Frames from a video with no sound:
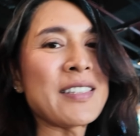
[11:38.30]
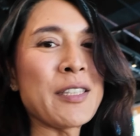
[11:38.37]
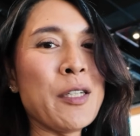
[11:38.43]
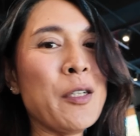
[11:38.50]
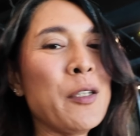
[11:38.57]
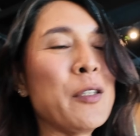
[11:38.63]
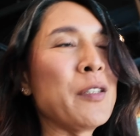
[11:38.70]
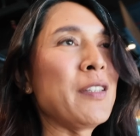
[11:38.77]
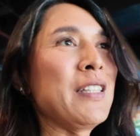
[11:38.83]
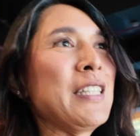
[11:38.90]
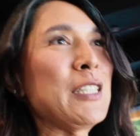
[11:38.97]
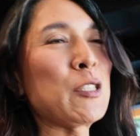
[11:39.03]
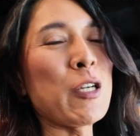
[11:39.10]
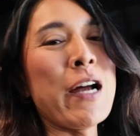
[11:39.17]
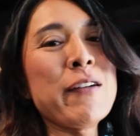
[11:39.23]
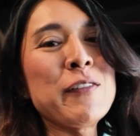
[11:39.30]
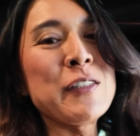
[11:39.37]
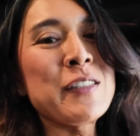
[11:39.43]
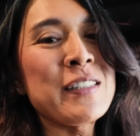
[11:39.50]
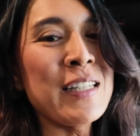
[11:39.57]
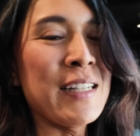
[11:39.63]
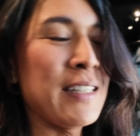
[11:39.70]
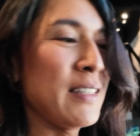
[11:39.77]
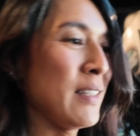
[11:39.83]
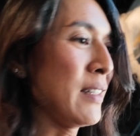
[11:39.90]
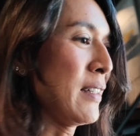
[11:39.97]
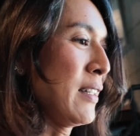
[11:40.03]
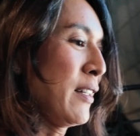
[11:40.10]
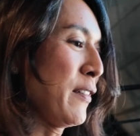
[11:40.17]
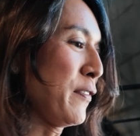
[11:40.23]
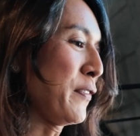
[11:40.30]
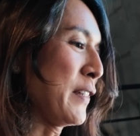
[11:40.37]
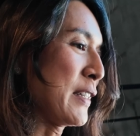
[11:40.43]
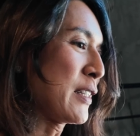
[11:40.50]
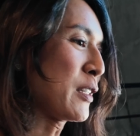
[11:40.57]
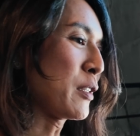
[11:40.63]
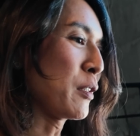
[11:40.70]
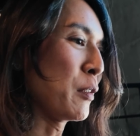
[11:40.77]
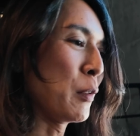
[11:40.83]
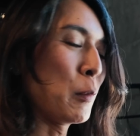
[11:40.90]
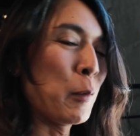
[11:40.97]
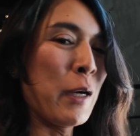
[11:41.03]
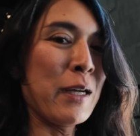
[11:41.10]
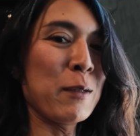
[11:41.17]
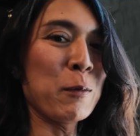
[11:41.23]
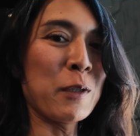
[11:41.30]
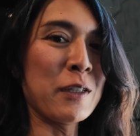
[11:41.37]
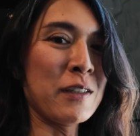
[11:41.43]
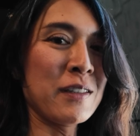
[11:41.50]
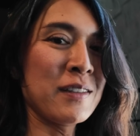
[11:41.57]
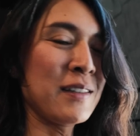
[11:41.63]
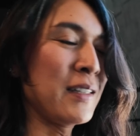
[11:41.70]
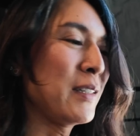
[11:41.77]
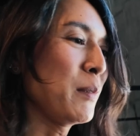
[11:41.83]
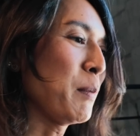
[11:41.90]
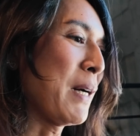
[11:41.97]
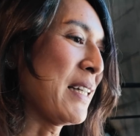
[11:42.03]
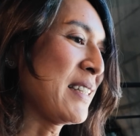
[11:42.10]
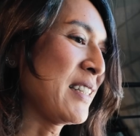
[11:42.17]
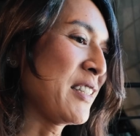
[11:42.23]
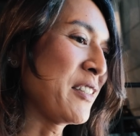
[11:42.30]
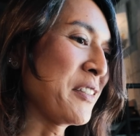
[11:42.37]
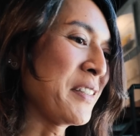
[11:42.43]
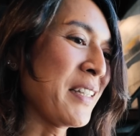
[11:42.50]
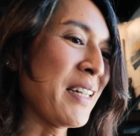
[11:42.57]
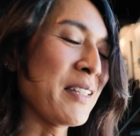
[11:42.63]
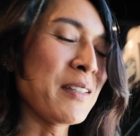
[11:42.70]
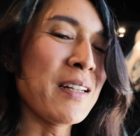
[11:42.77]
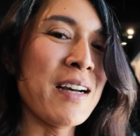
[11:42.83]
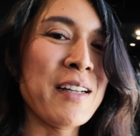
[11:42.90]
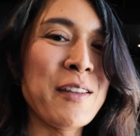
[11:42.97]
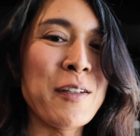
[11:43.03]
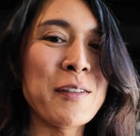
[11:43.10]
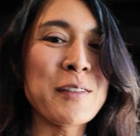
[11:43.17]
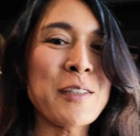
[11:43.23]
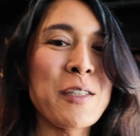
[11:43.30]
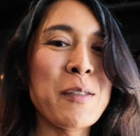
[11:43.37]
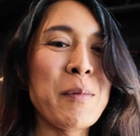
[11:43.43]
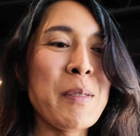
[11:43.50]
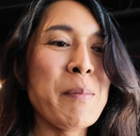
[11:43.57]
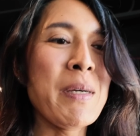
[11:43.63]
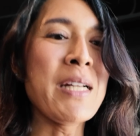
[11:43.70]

So the driver's side fits way worse than the passenger side. I thought it was going to be